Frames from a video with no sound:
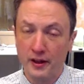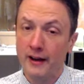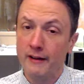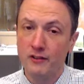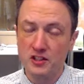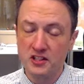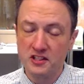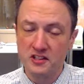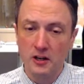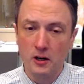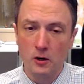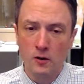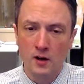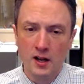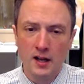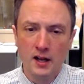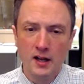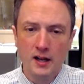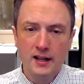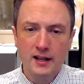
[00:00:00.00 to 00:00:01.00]
snow
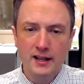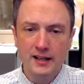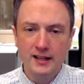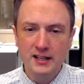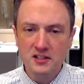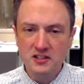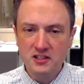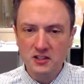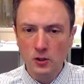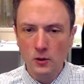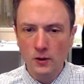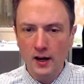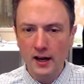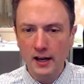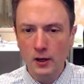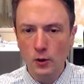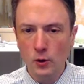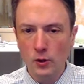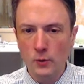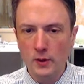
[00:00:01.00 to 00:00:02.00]
in eastern
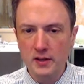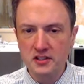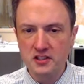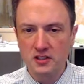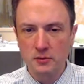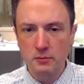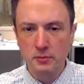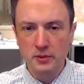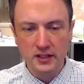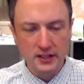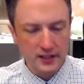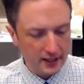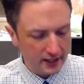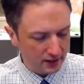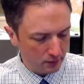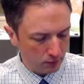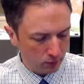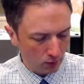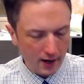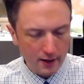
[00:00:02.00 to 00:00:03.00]
ohio and western pa the
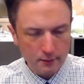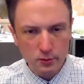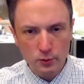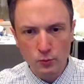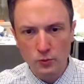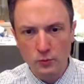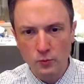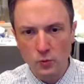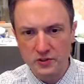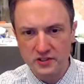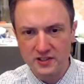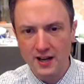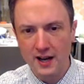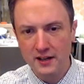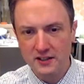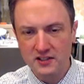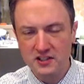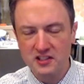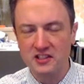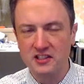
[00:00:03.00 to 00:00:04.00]
problem was not
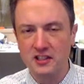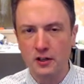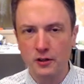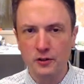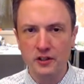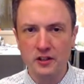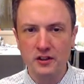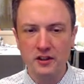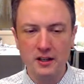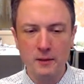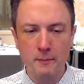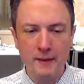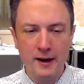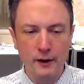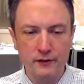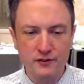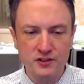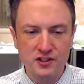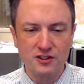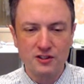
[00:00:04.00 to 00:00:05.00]
necessarily the amount
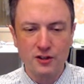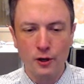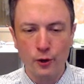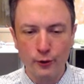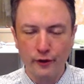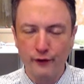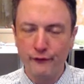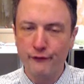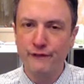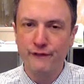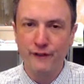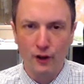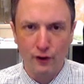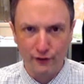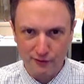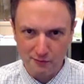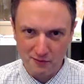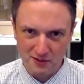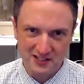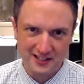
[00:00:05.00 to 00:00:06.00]
of snow that fell
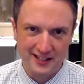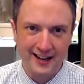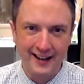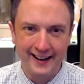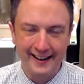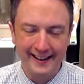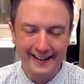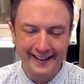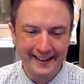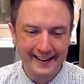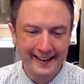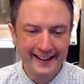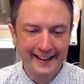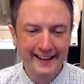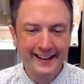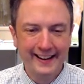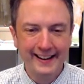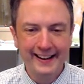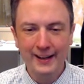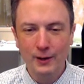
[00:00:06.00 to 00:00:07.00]
from the sky
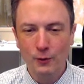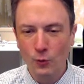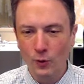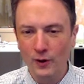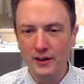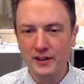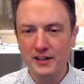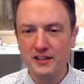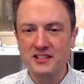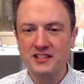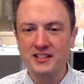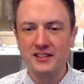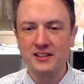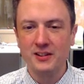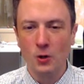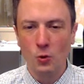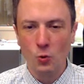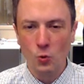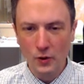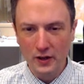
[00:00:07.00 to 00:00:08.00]
it was
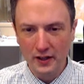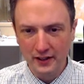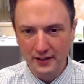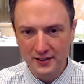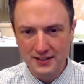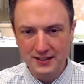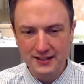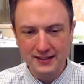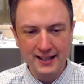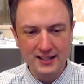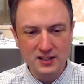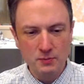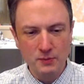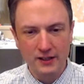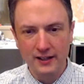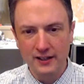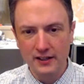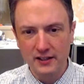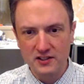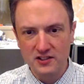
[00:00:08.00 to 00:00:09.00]
the wind and that's
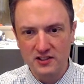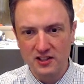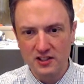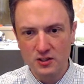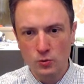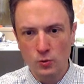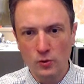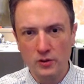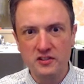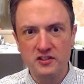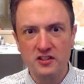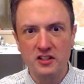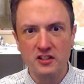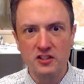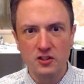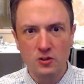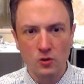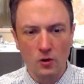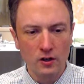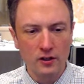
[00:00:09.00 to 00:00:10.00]
because this was the
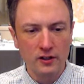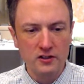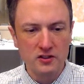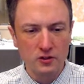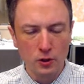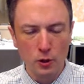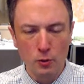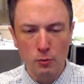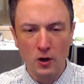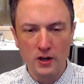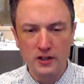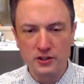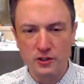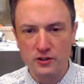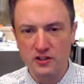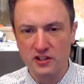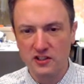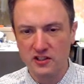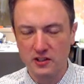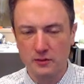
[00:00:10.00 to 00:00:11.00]
strongest low pressure
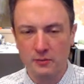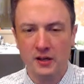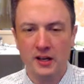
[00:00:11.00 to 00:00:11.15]
system